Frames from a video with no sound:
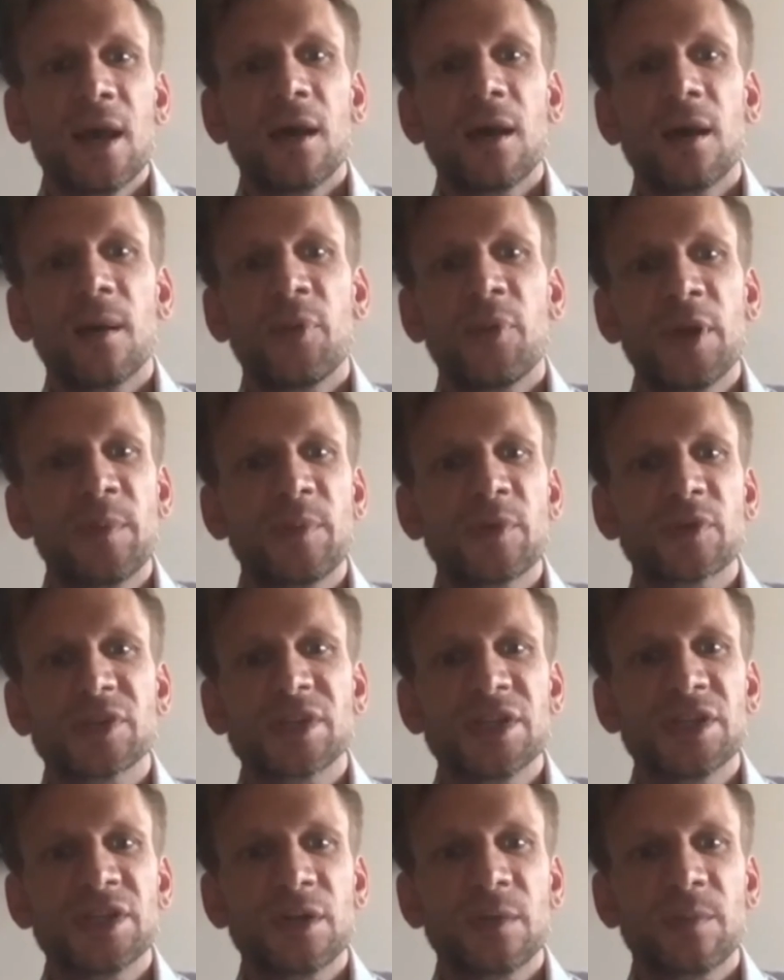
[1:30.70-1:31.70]

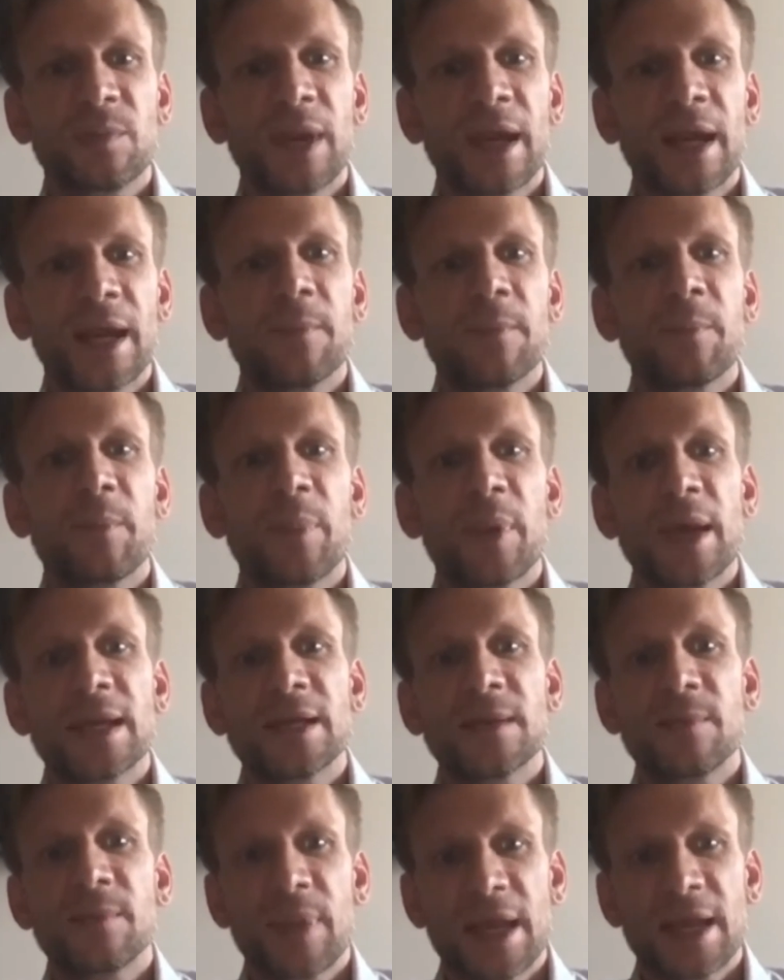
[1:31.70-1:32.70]
pre-procedural planning
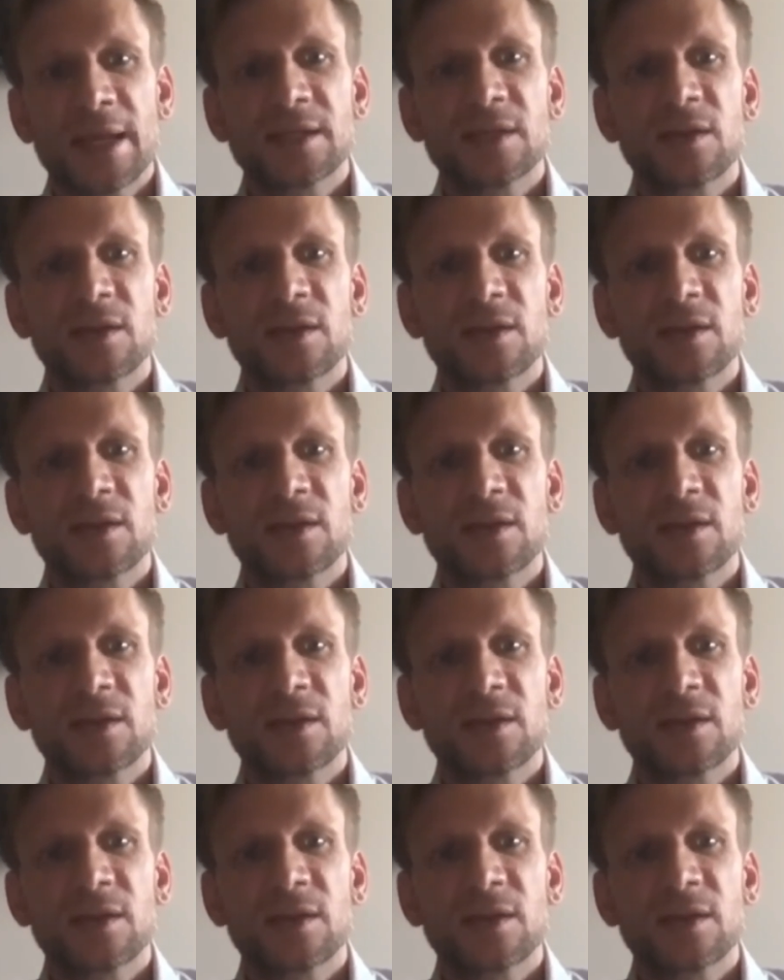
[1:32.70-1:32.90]
based